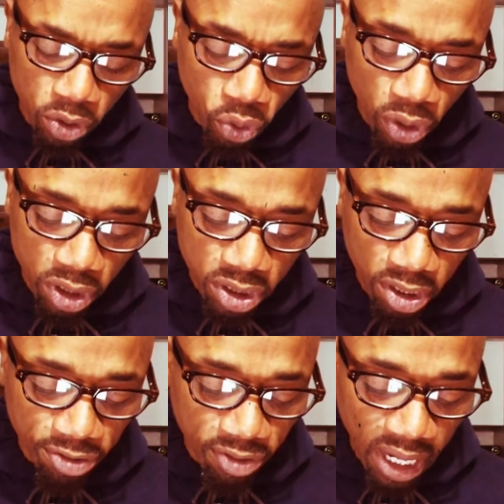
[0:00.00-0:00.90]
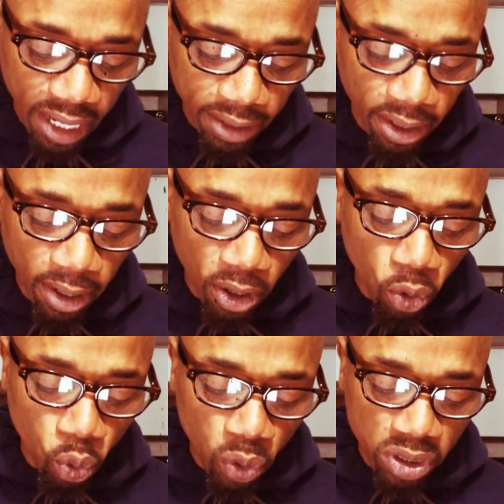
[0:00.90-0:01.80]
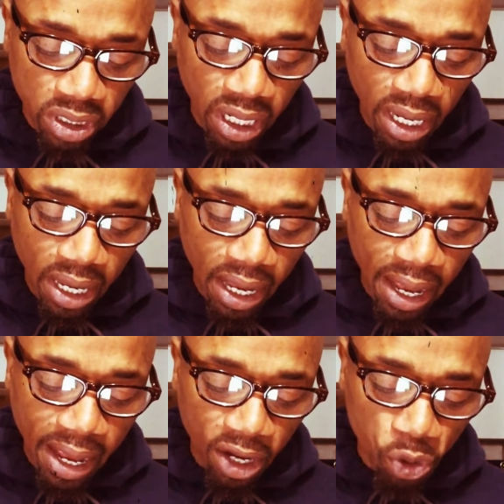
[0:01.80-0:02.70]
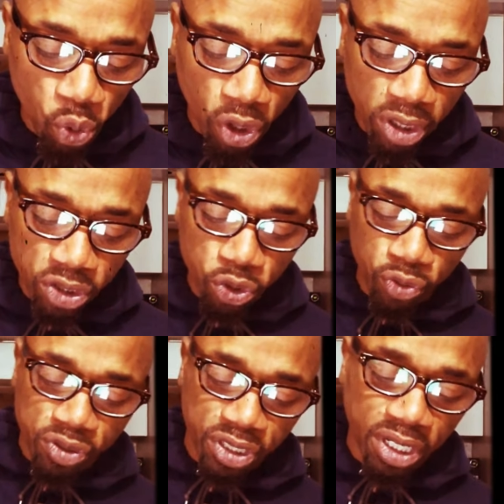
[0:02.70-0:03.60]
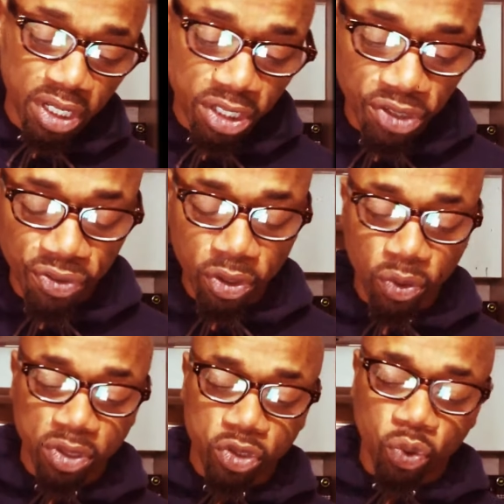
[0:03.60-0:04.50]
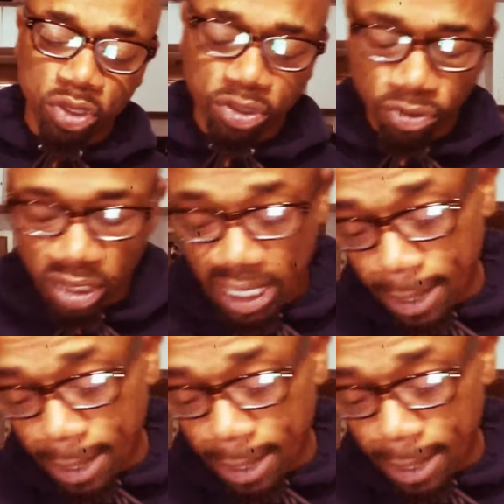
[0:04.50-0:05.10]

or daughter to the fire, or who is a augur, soothsayer, diviner, or sorcerer.